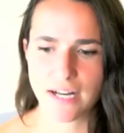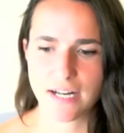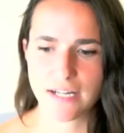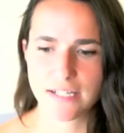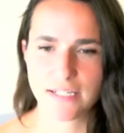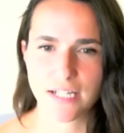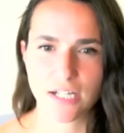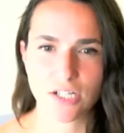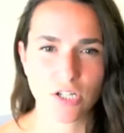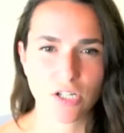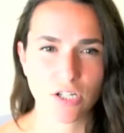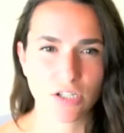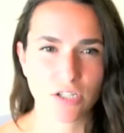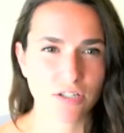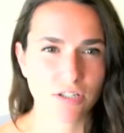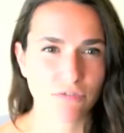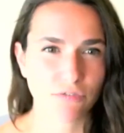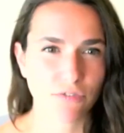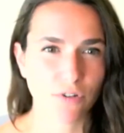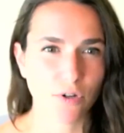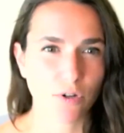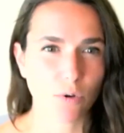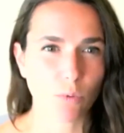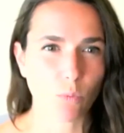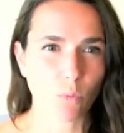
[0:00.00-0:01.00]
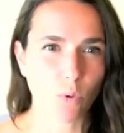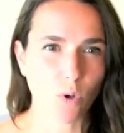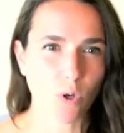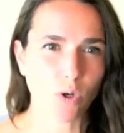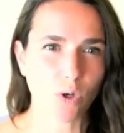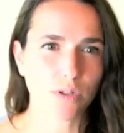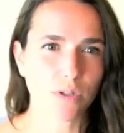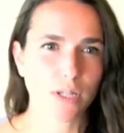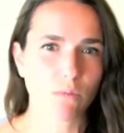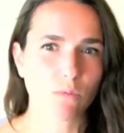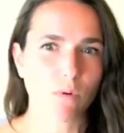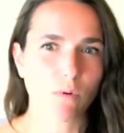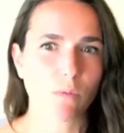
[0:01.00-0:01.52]
is such a different
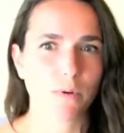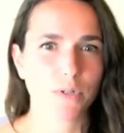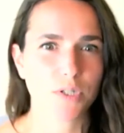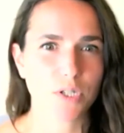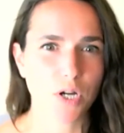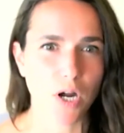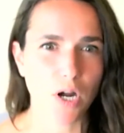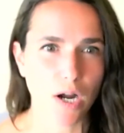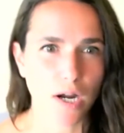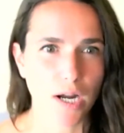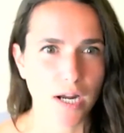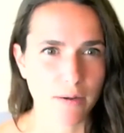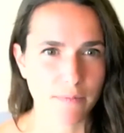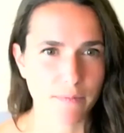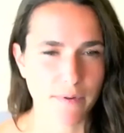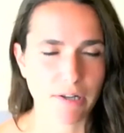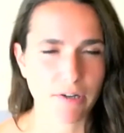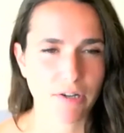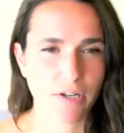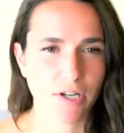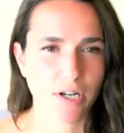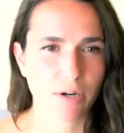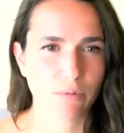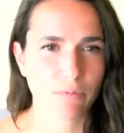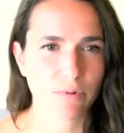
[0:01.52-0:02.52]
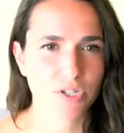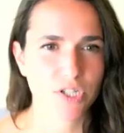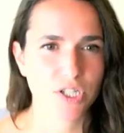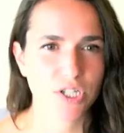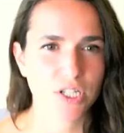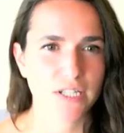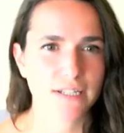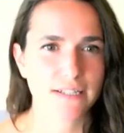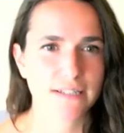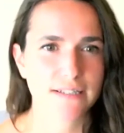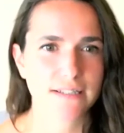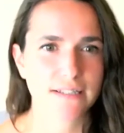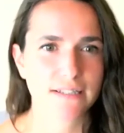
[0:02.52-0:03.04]
world than what we're talking about here, which
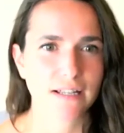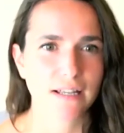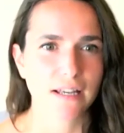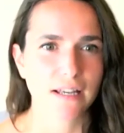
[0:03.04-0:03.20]
is